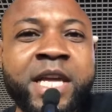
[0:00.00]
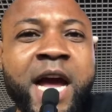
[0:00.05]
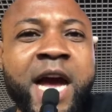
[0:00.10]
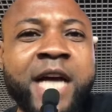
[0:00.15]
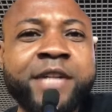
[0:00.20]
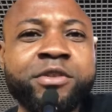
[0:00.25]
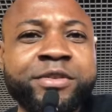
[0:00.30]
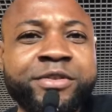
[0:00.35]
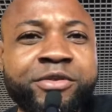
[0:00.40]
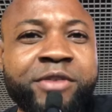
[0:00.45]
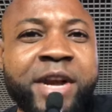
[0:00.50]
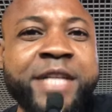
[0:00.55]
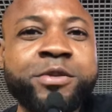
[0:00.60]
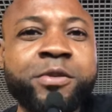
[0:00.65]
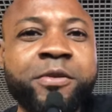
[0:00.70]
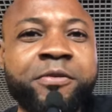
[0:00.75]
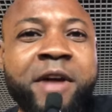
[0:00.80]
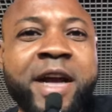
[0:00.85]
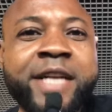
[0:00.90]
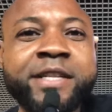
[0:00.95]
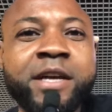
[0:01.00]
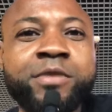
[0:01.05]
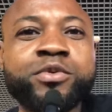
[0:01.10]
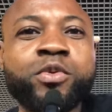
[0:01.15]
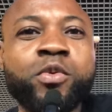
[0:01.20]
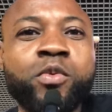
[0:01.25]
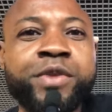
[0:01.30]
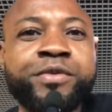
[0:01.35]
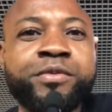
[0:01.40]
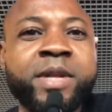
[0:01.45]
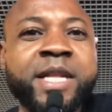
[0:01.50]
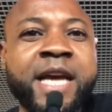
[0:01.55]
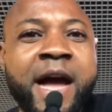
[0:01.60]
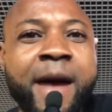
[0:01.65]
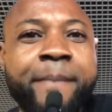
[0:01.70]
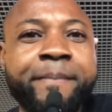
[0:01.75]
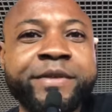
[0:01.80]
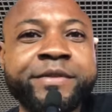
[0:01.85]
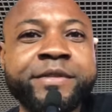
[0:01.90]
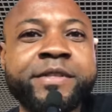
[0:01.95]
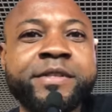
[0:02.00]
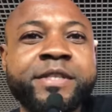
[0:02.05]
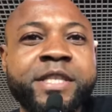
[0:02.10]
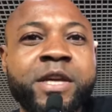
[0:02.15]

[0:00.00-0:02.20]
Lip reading: And on trying to find out what really happened,